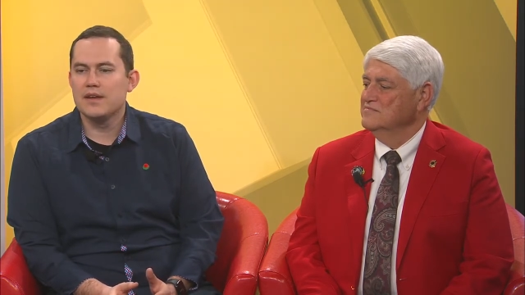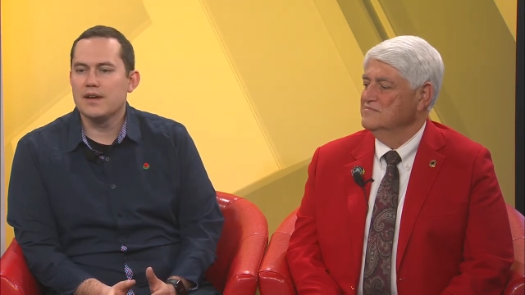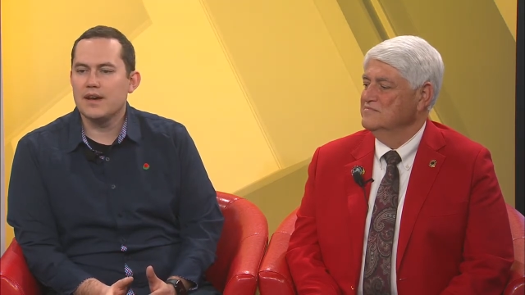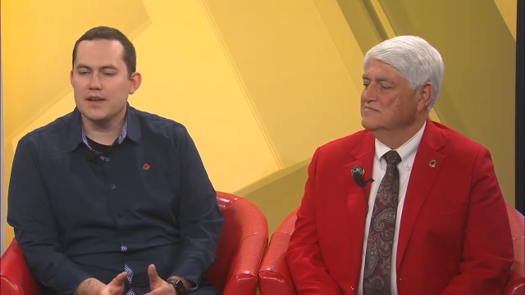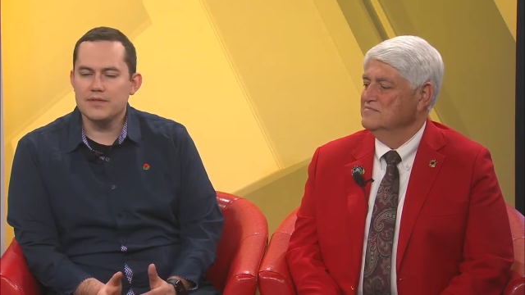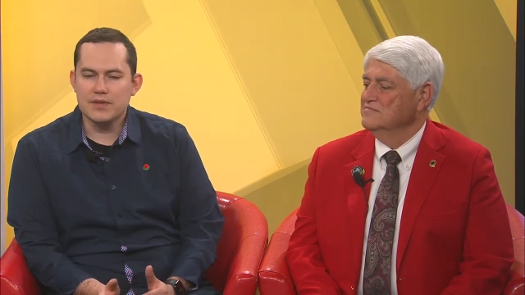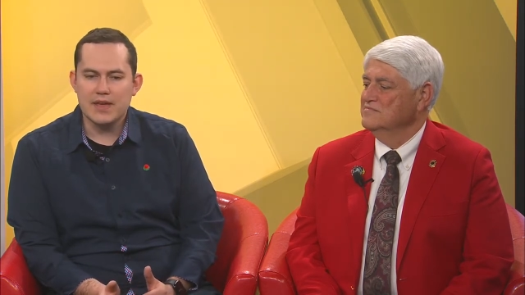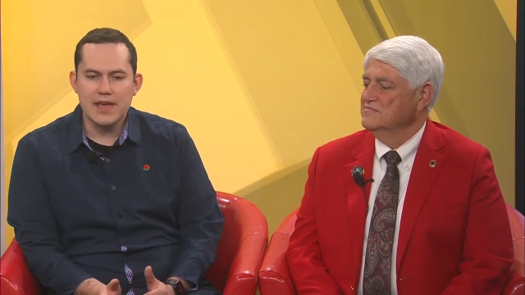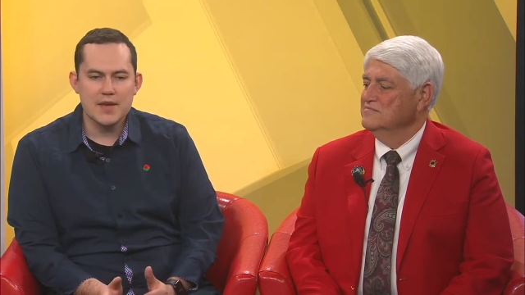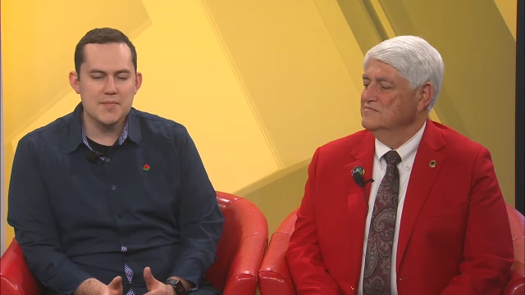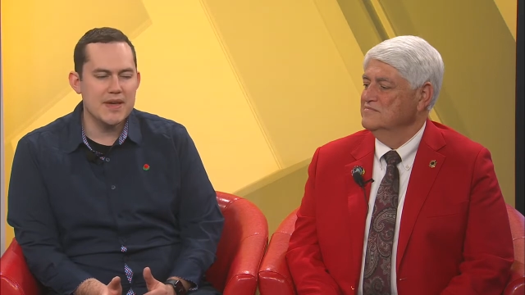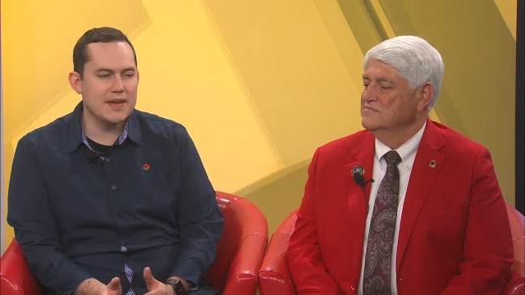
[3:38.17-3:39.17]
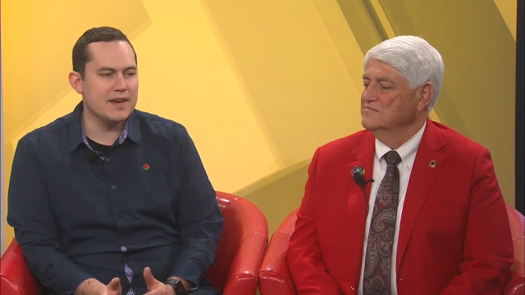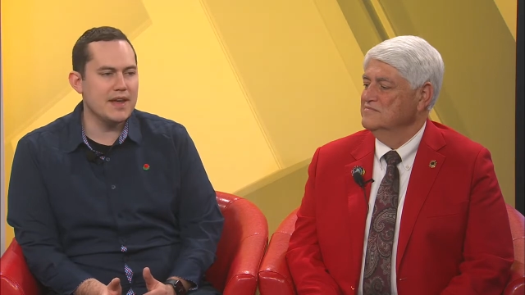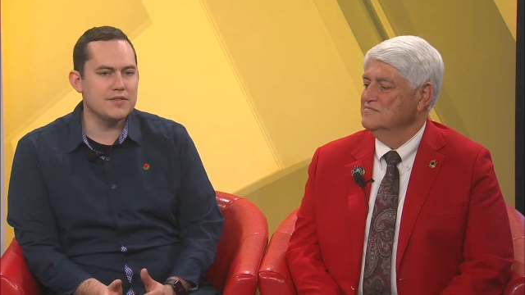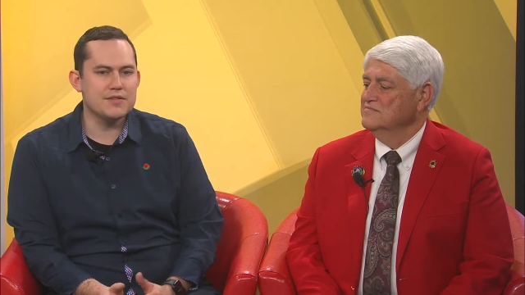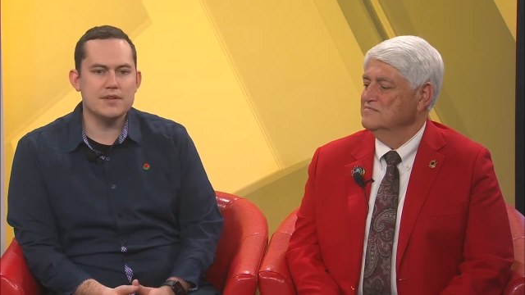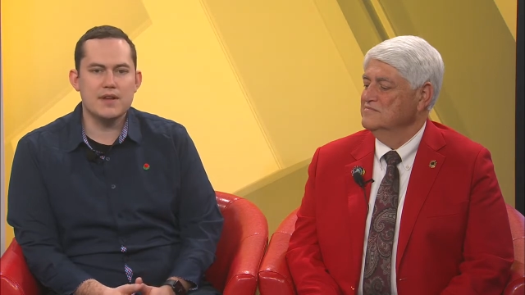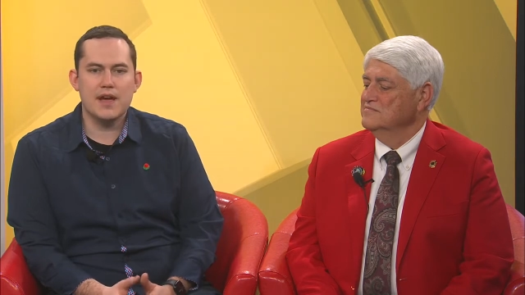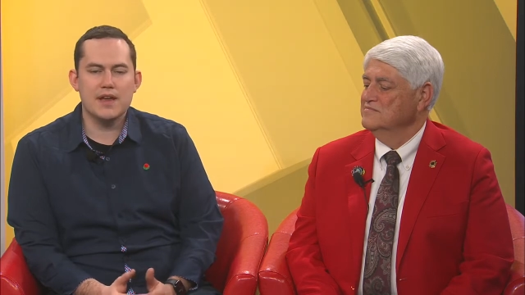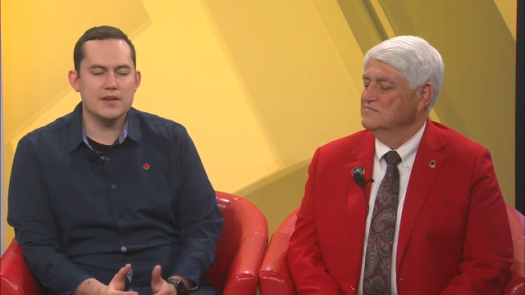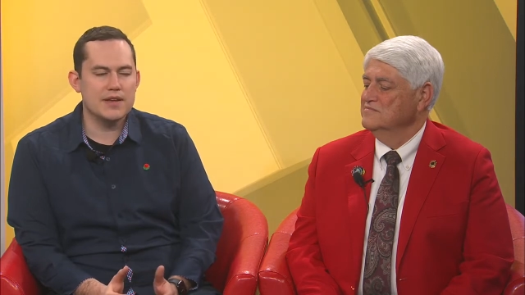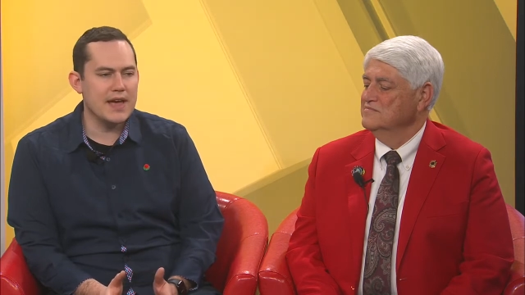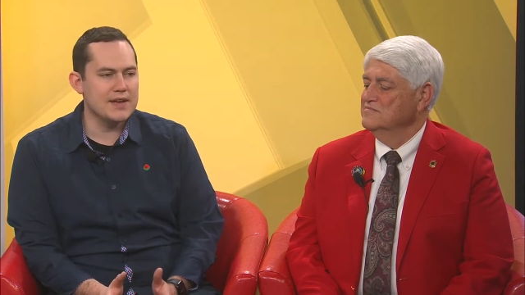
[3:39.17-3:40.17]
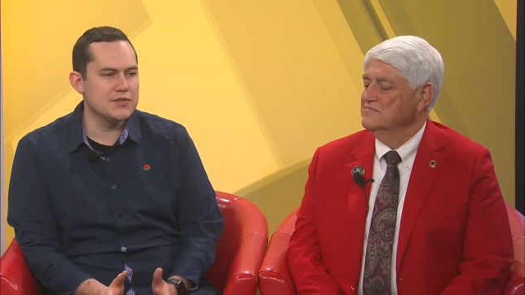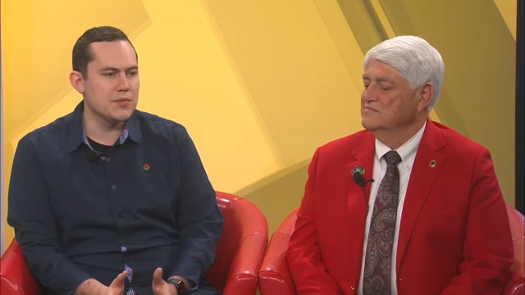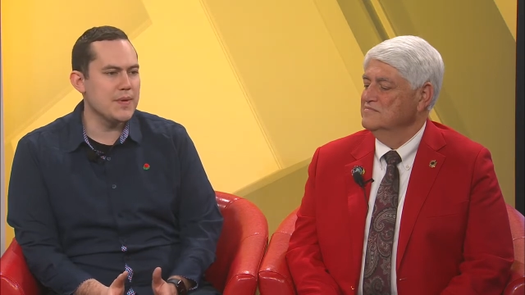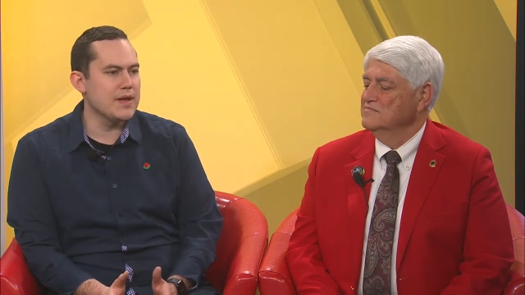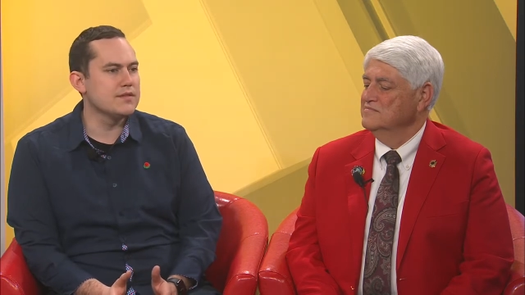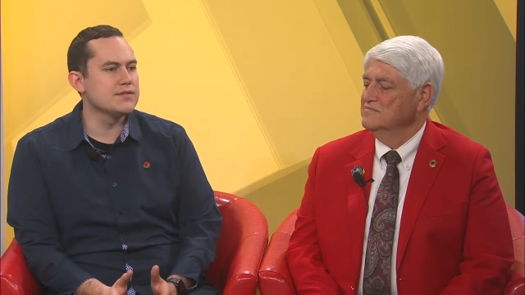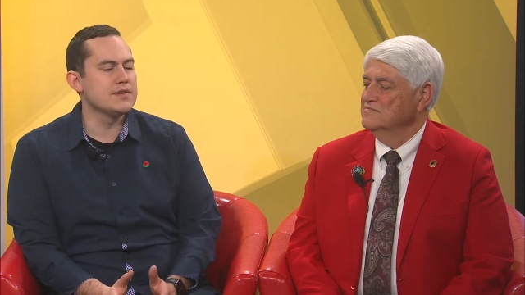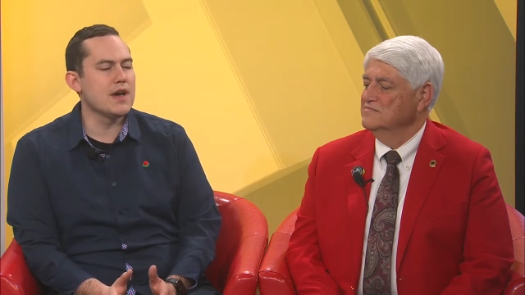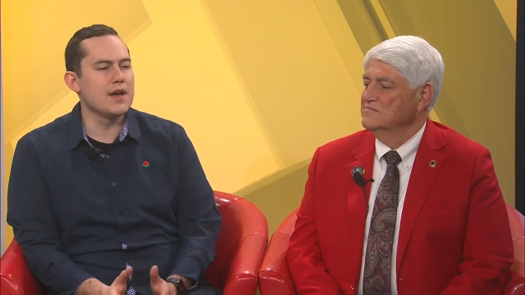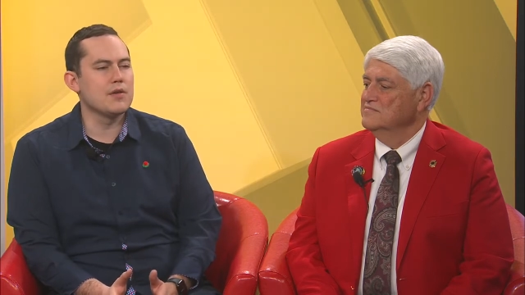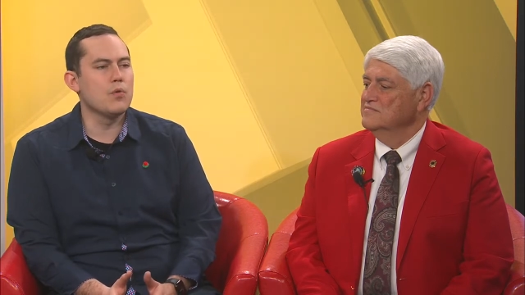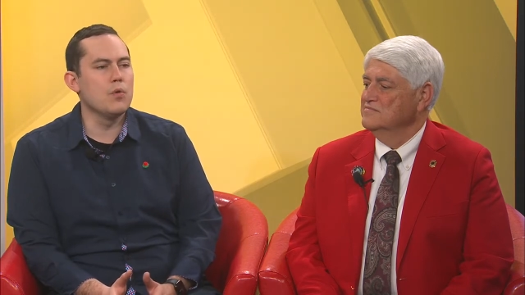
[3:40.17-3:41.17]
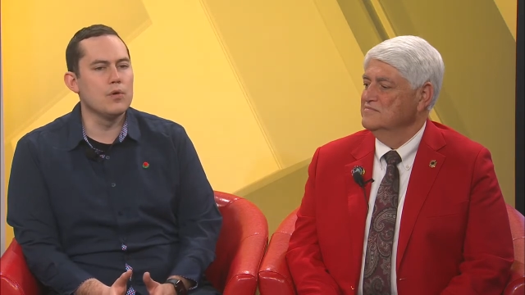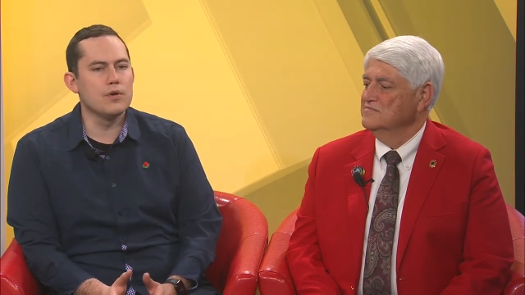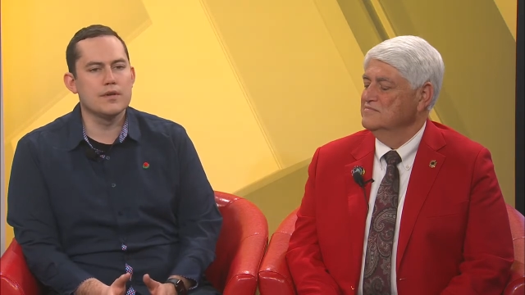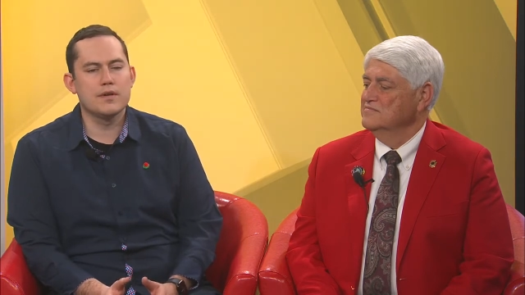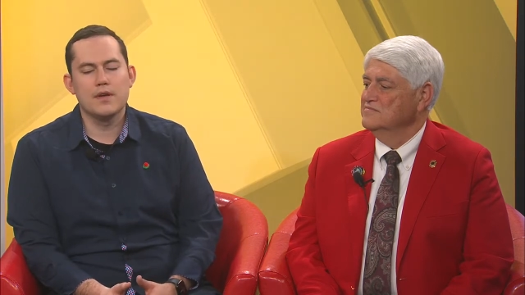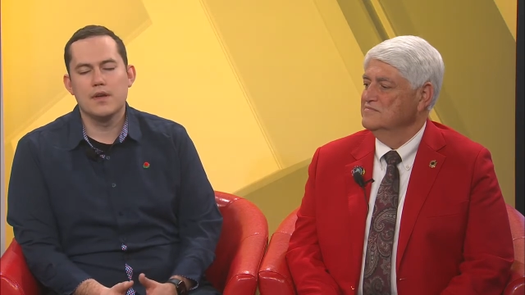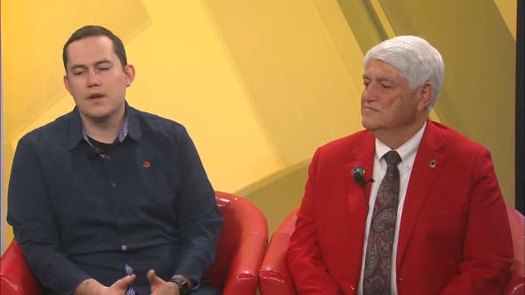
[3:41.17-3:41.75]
Speaker 1: Uh, if you can't make it out tonight, castlebands.org.